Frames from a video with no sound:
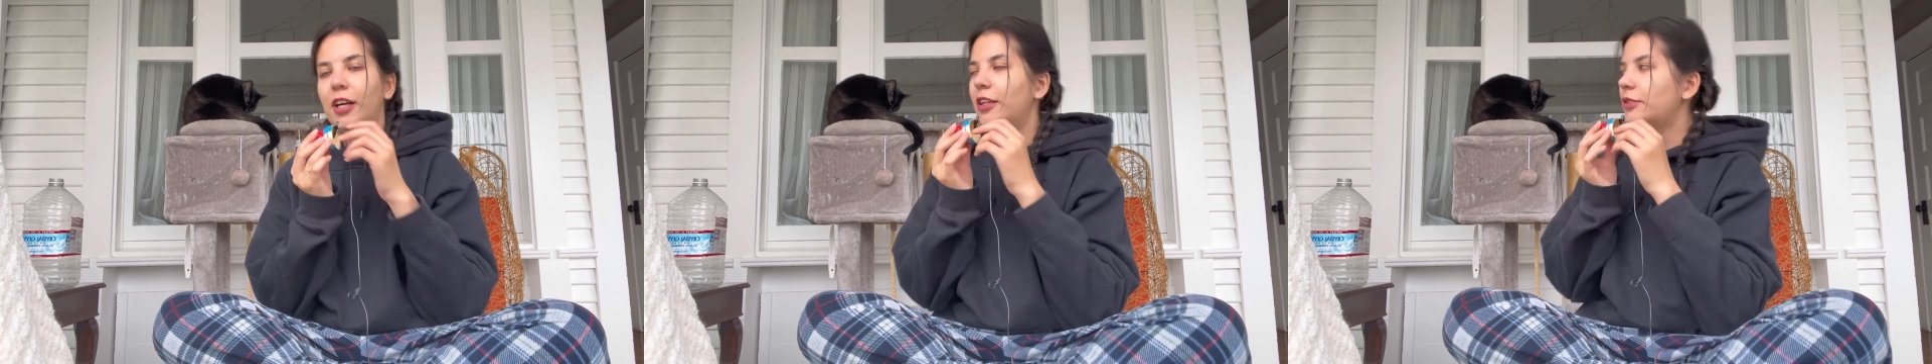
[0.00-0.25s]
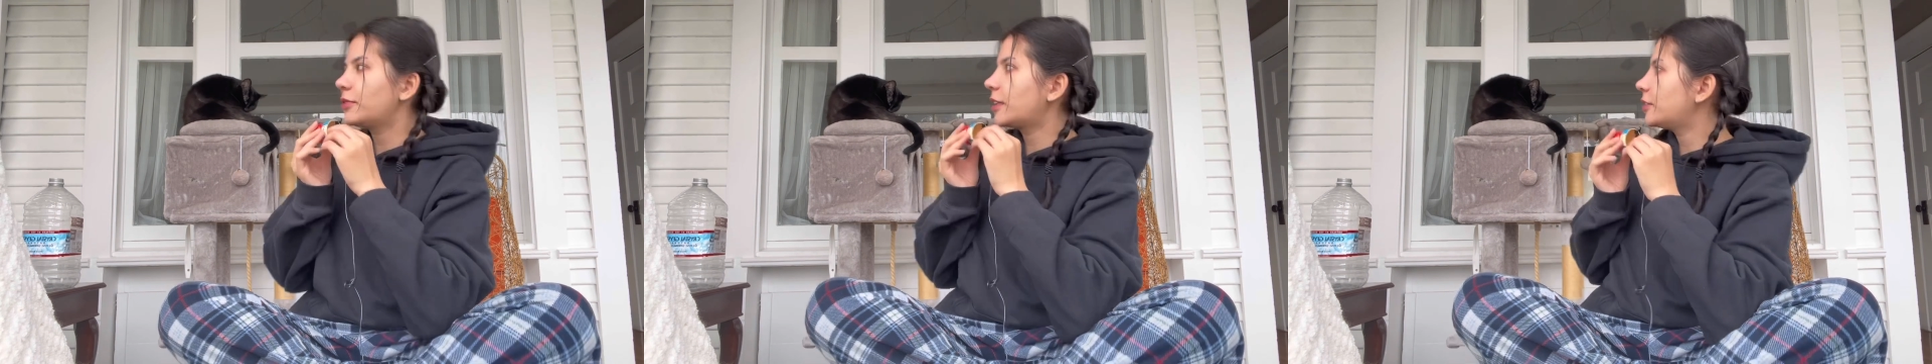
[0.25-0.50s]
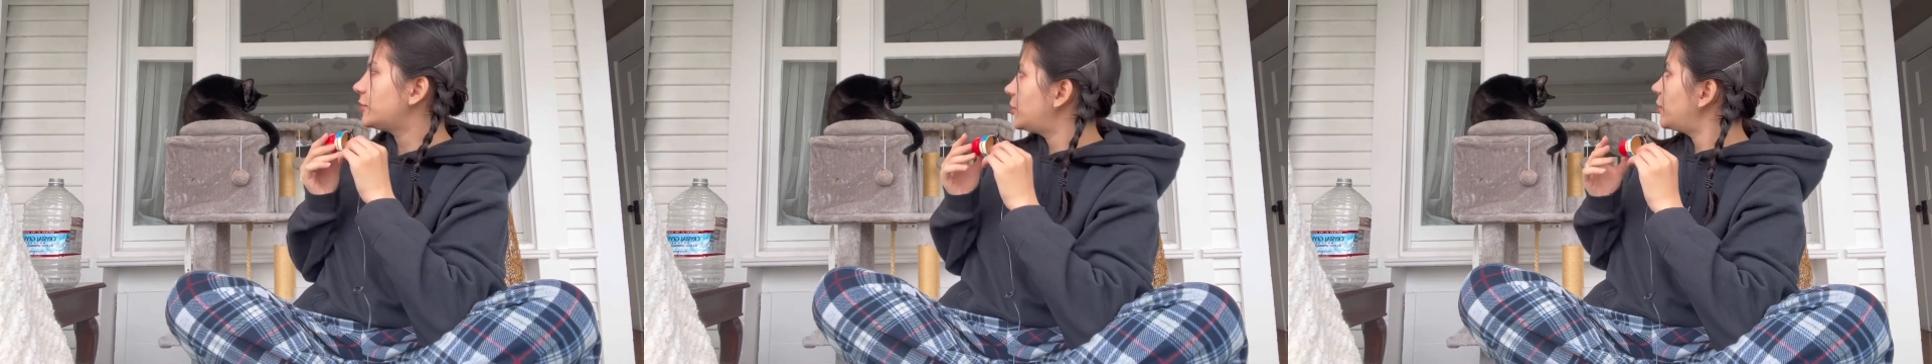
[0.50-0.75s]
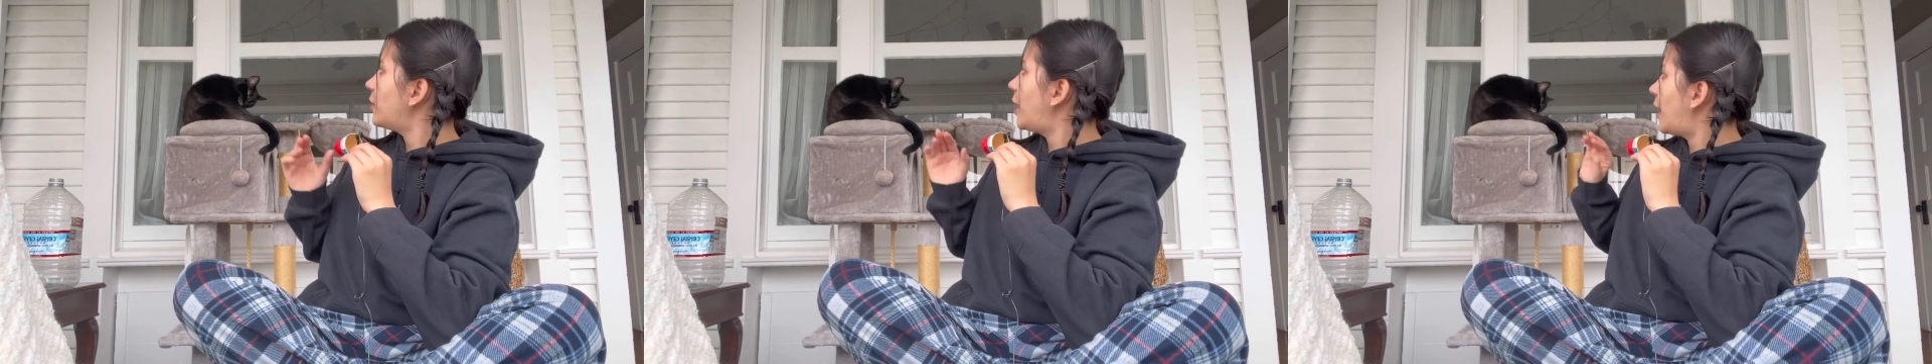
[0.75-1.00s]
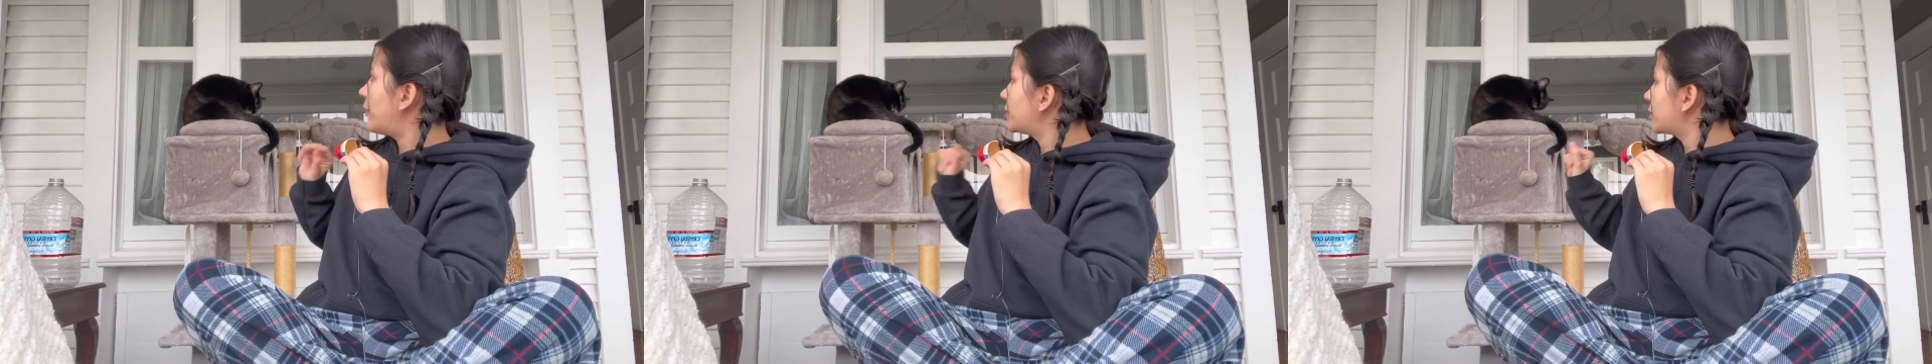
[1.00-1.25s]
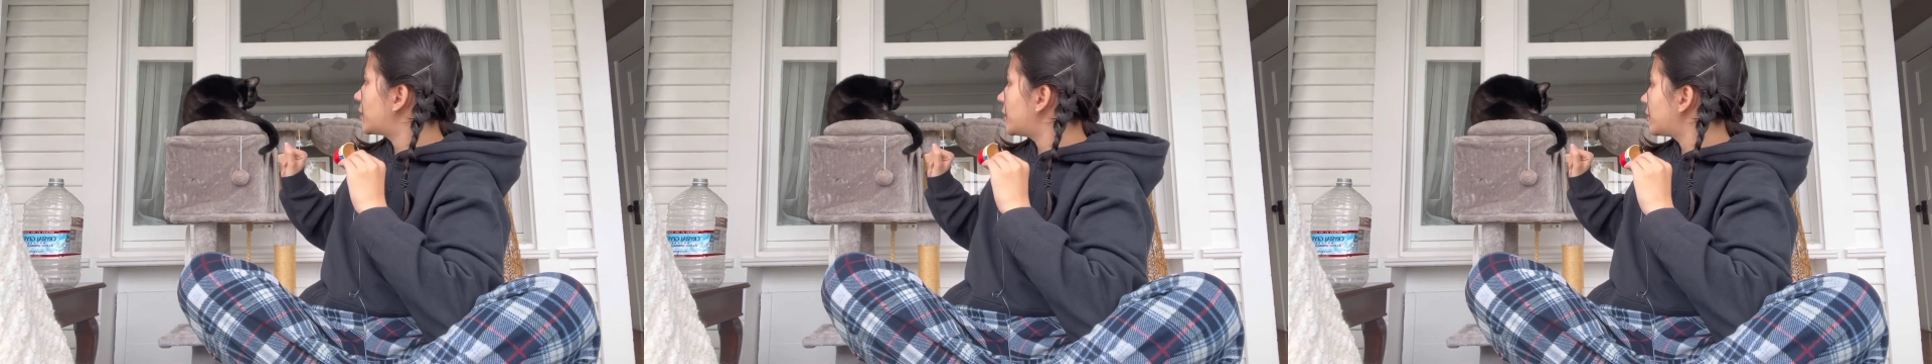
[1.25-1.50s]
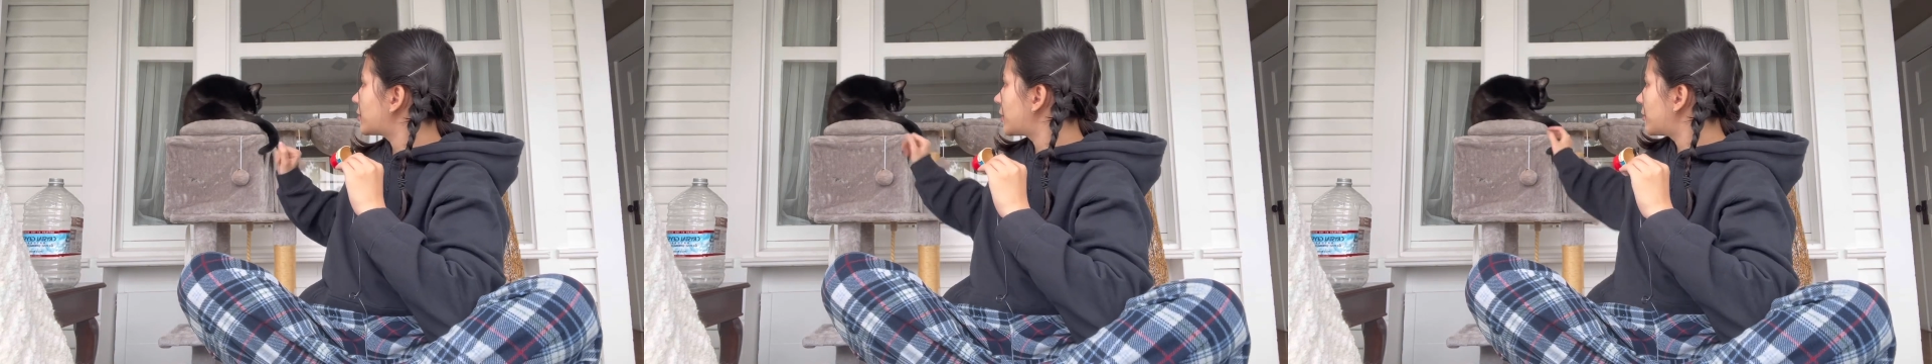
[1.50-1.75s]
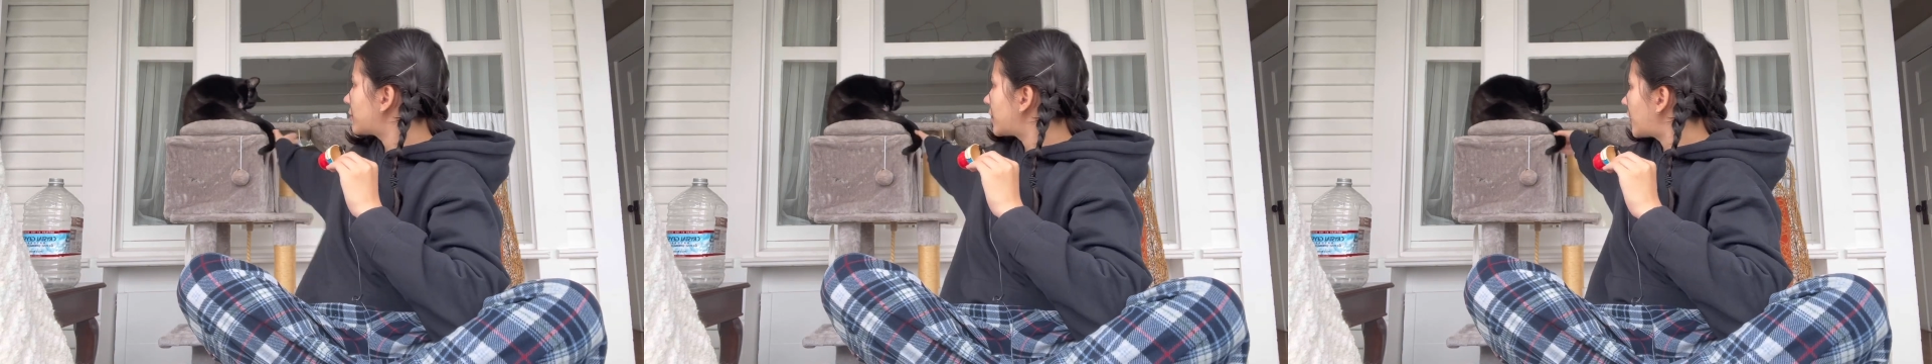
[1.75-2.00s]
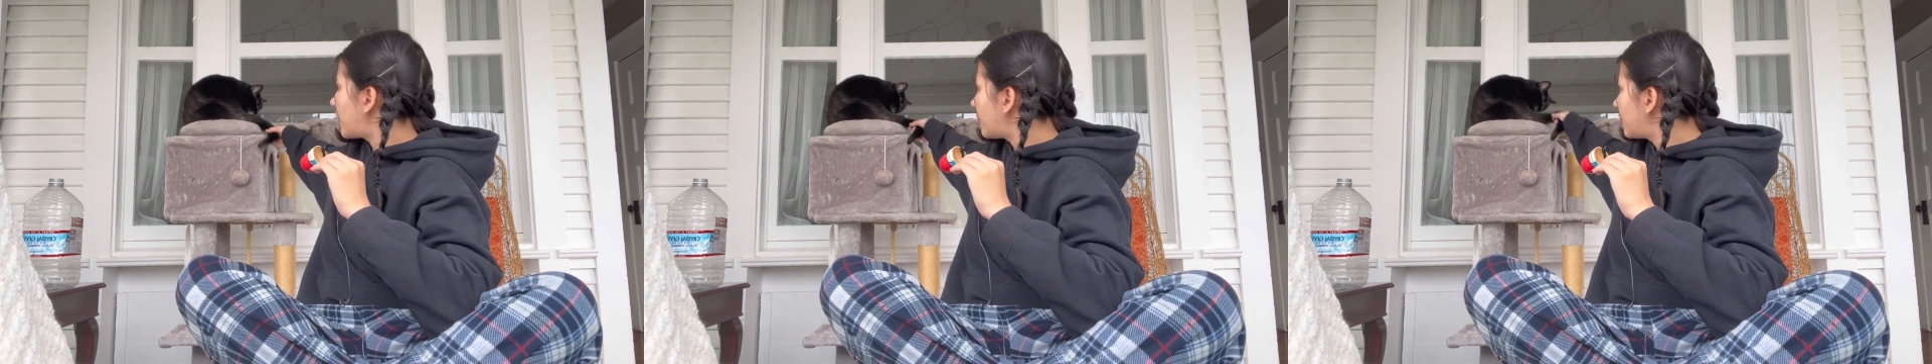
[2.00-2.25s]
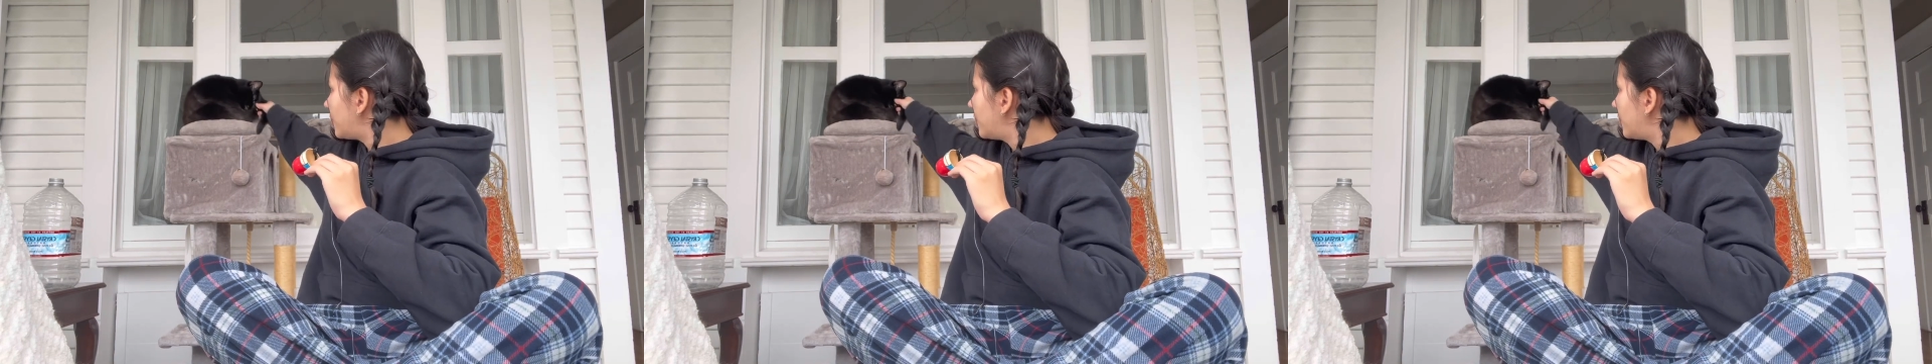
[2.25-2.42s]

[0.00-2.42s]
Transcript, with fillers: Luna, do you have to clean yourself right now?